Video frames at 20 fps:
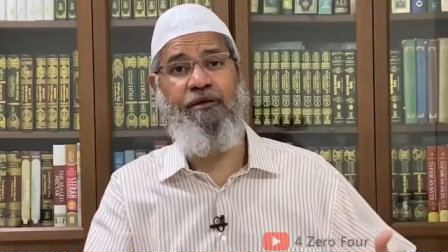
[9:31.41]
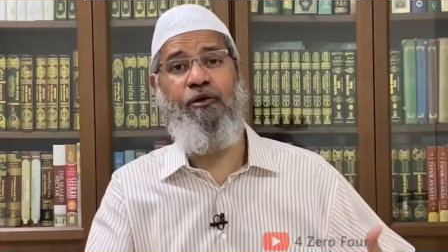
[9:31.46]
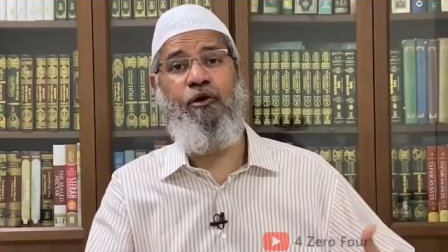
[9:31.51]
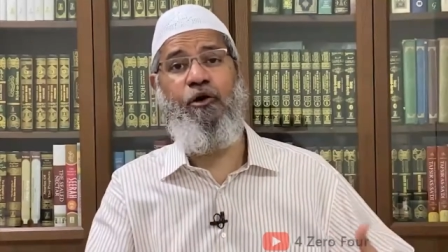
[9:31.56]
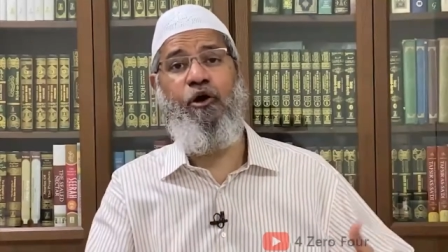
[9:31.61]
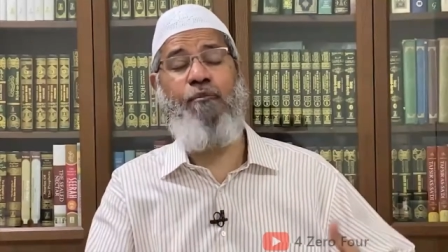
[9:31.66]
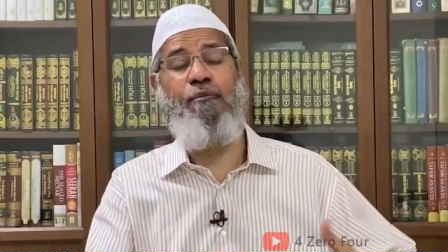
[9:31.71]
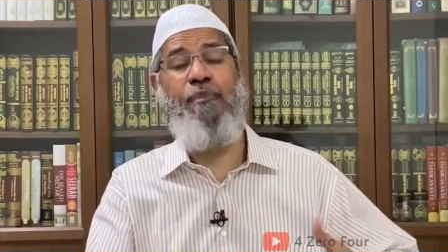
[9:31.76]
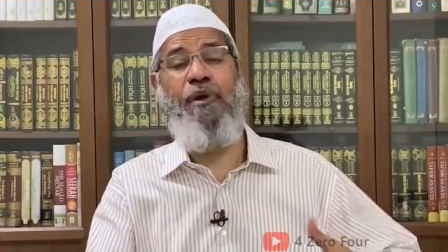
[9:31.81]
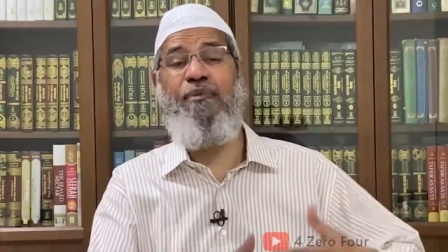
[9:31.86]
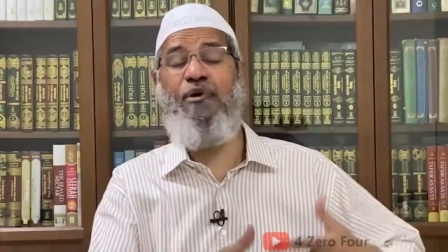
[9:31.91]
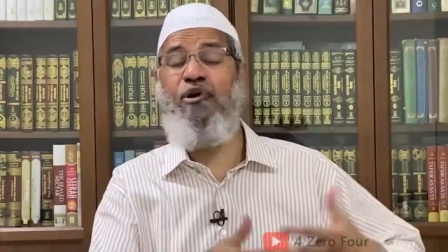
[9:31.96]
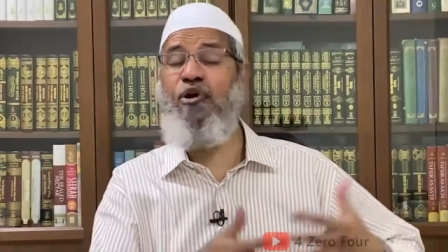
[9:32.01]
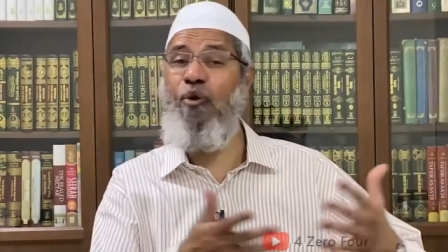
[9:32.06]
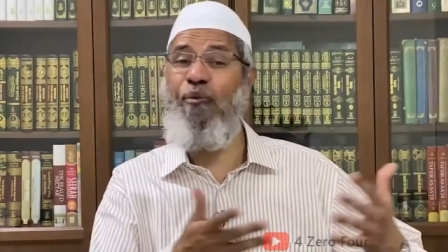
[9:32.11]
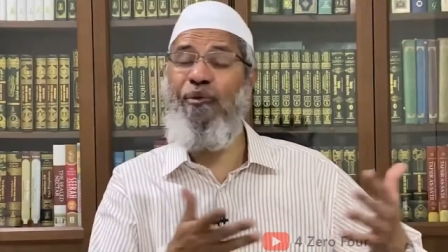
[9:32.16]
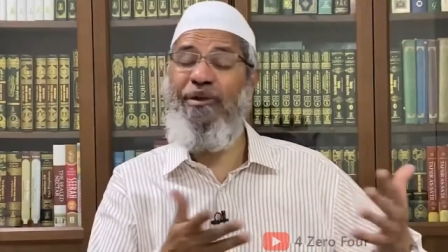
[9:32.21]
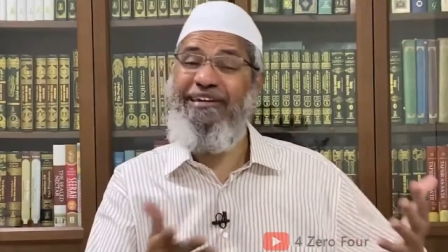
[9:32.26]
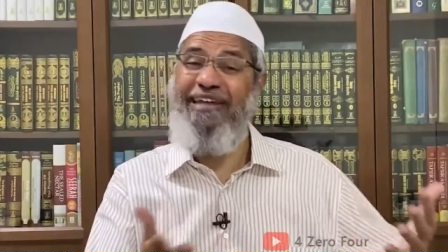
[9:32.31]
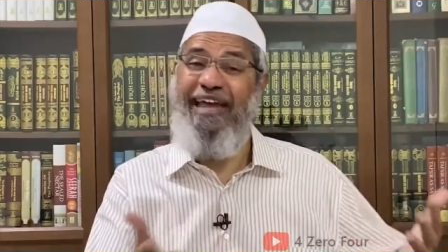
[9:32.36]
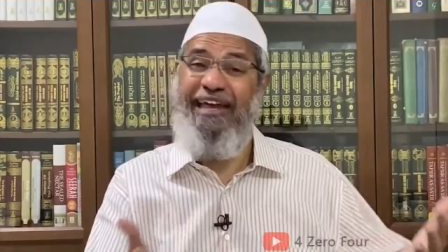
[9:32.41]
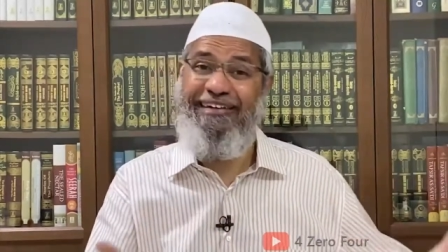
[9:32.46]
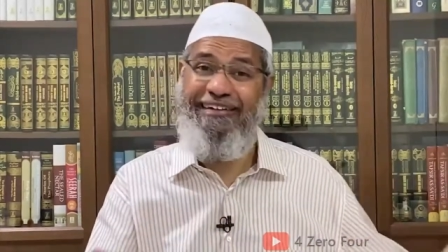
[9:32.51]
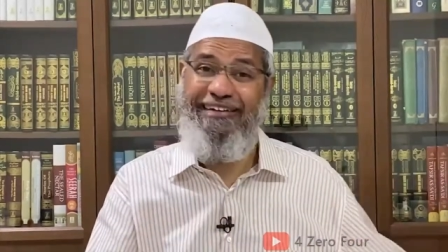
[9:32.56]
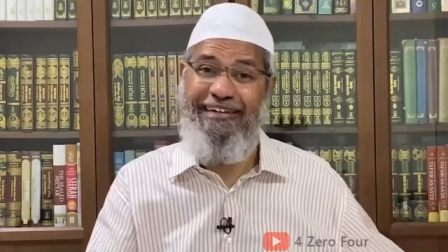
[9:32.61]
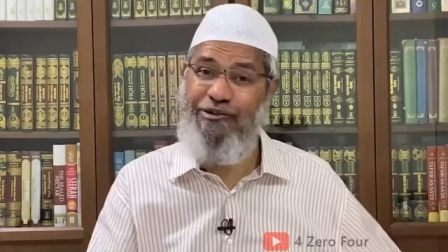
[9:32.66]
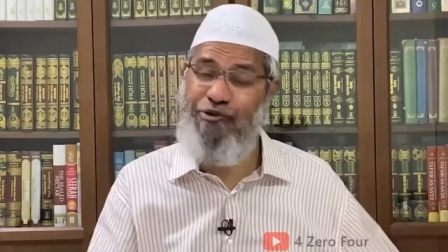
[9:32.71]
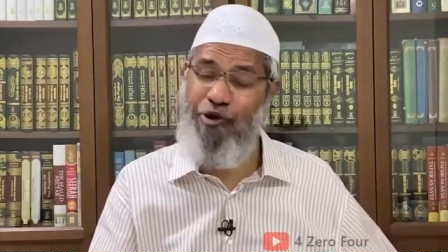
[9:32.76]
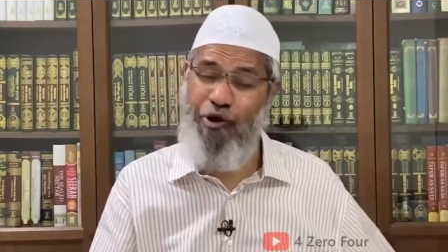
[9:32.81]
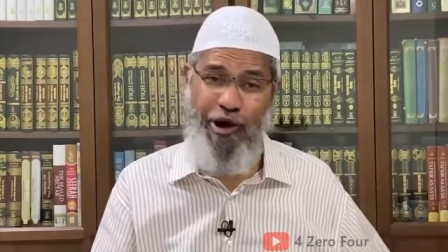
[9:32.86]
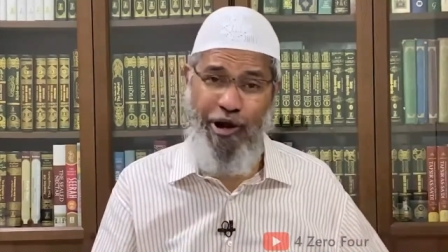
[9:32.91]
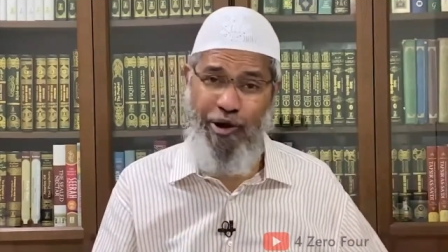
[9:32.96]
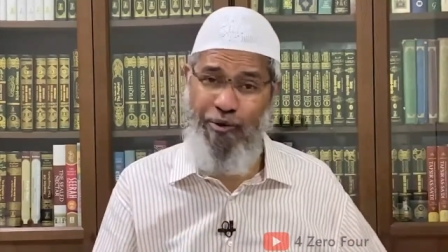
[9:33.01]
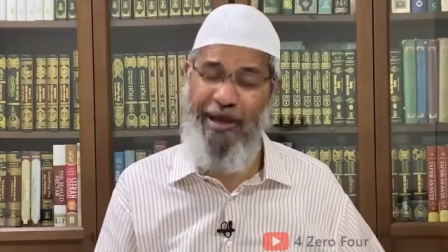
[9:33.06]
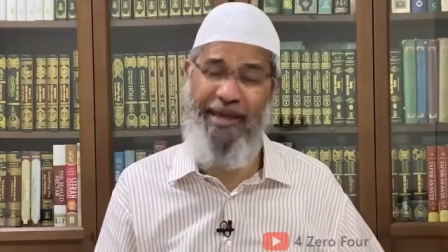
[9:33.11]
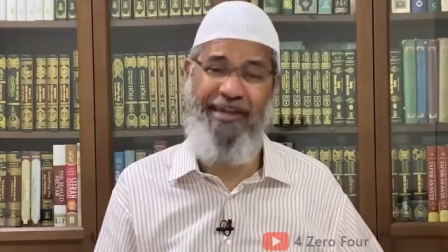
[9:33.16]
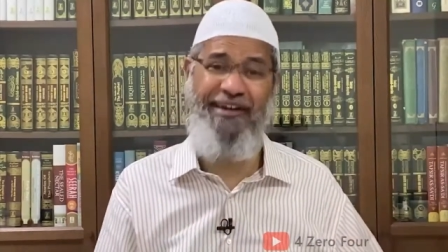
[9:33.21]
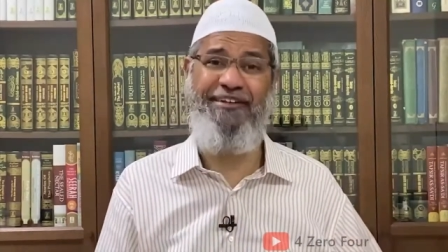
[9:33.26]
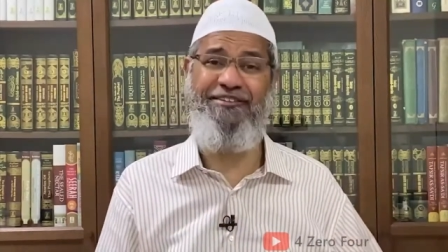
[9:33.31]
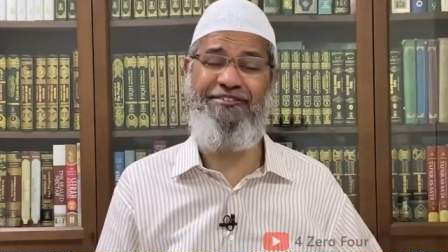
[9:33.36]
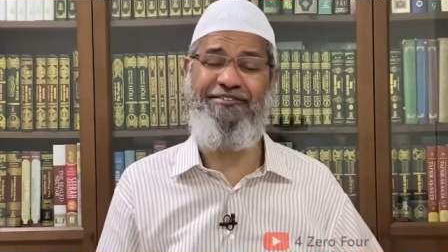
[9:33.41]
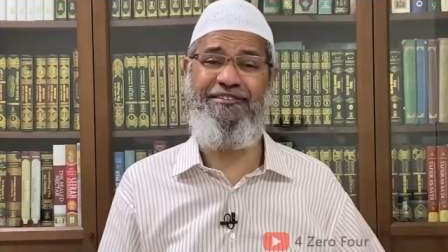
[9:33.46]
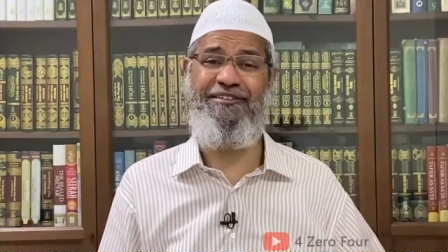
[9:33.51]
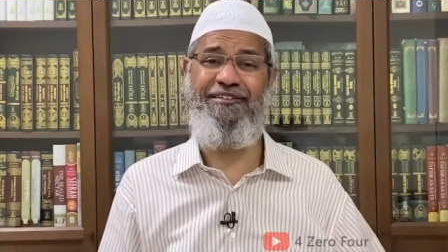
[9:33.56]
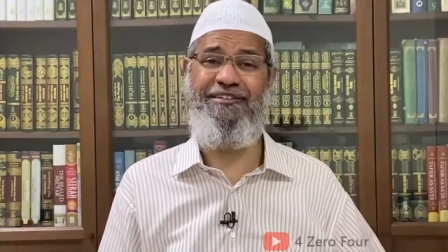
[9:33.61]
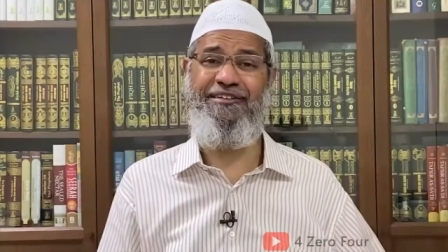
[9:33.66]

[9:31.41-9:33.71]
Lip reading: or maybe COVID-19, coronavirus.